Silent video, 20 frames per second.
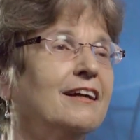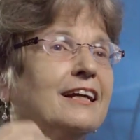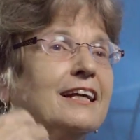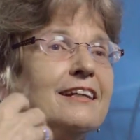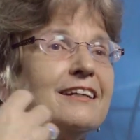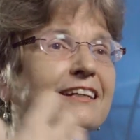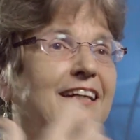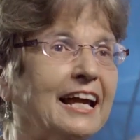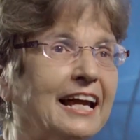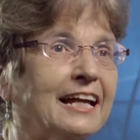
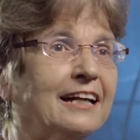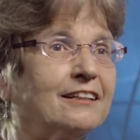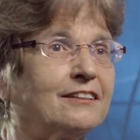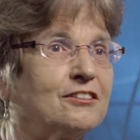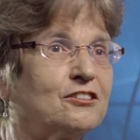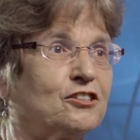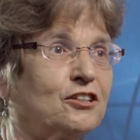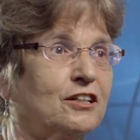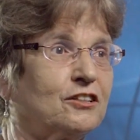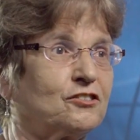It can't
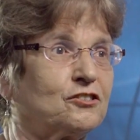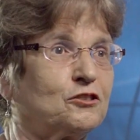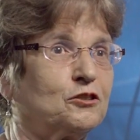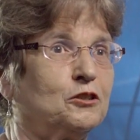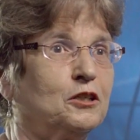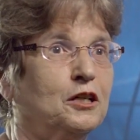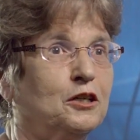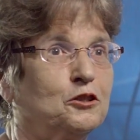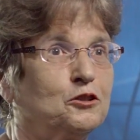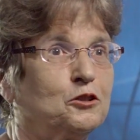adjust
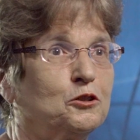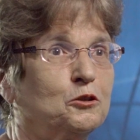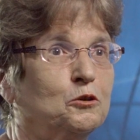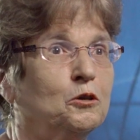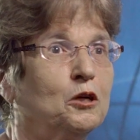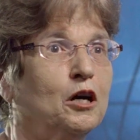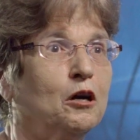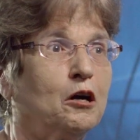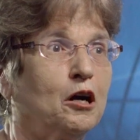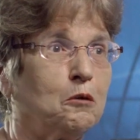
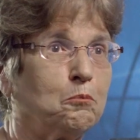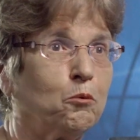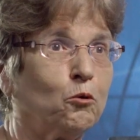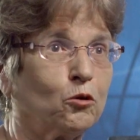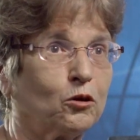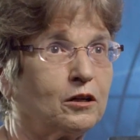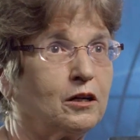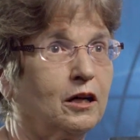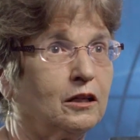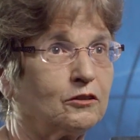to a
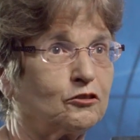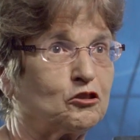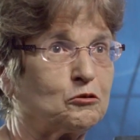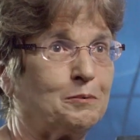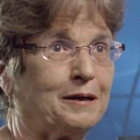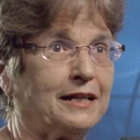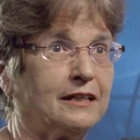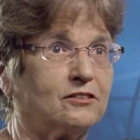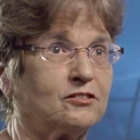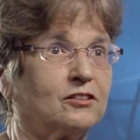poor color
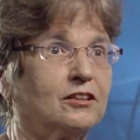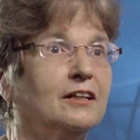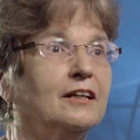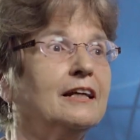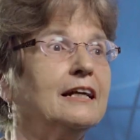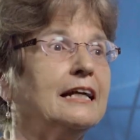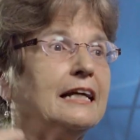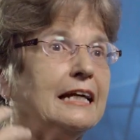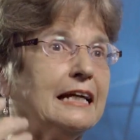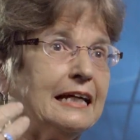space.
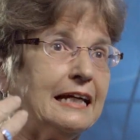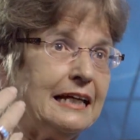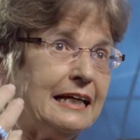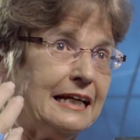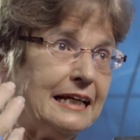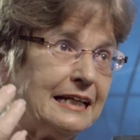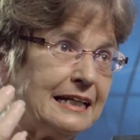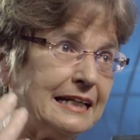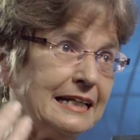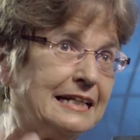
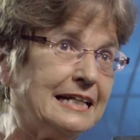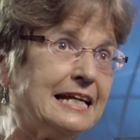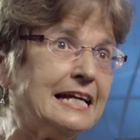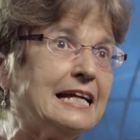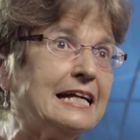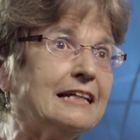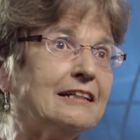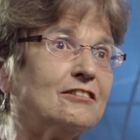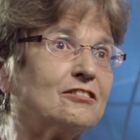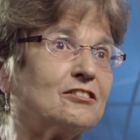It
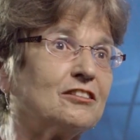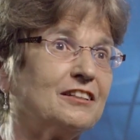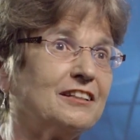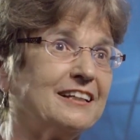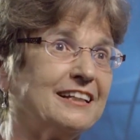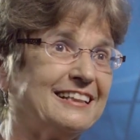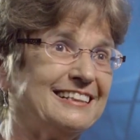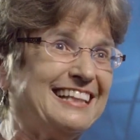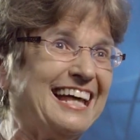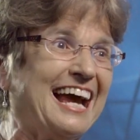needs
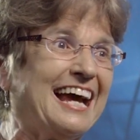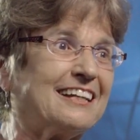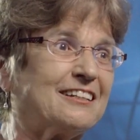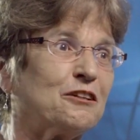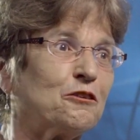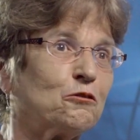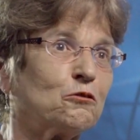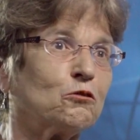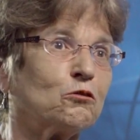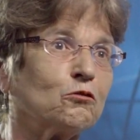that
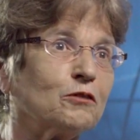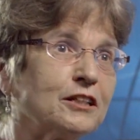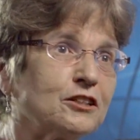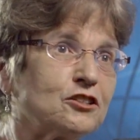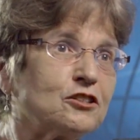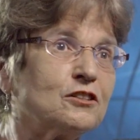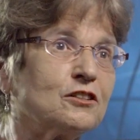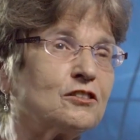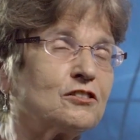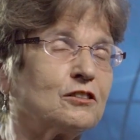
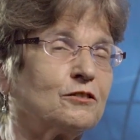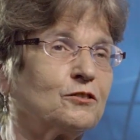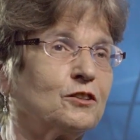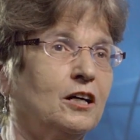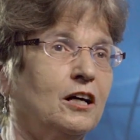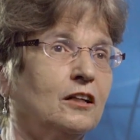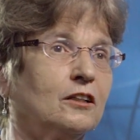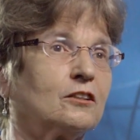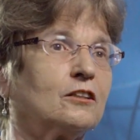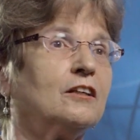richness of
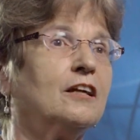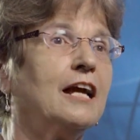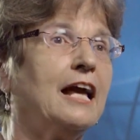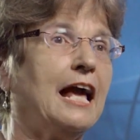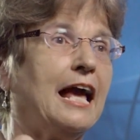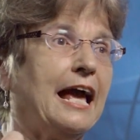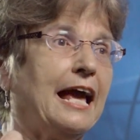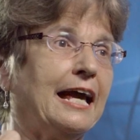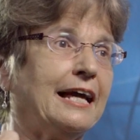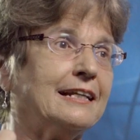color
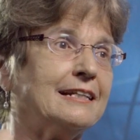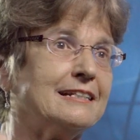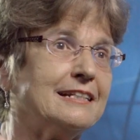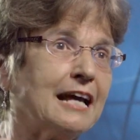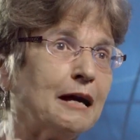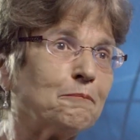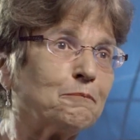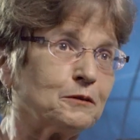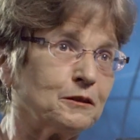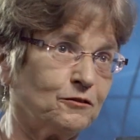and
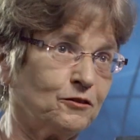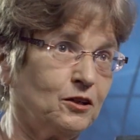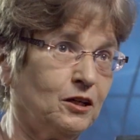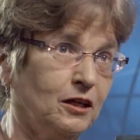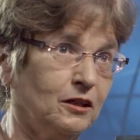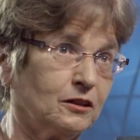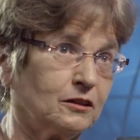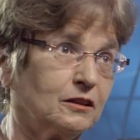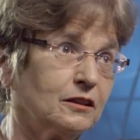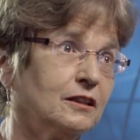depth of
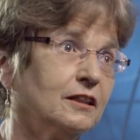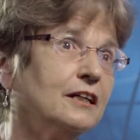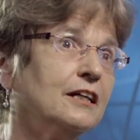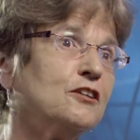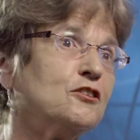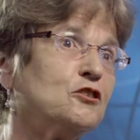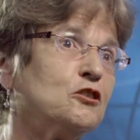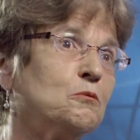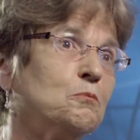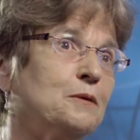color
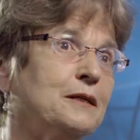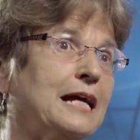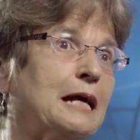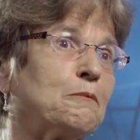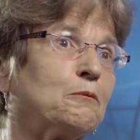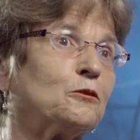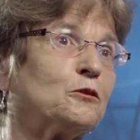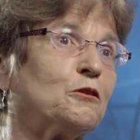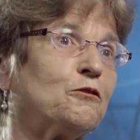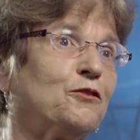to be
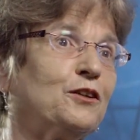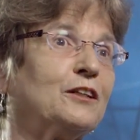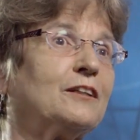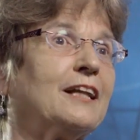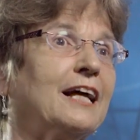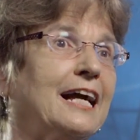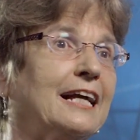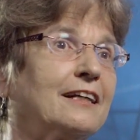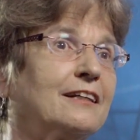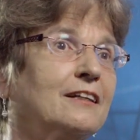able to feel
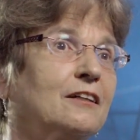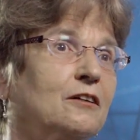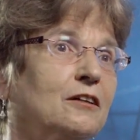like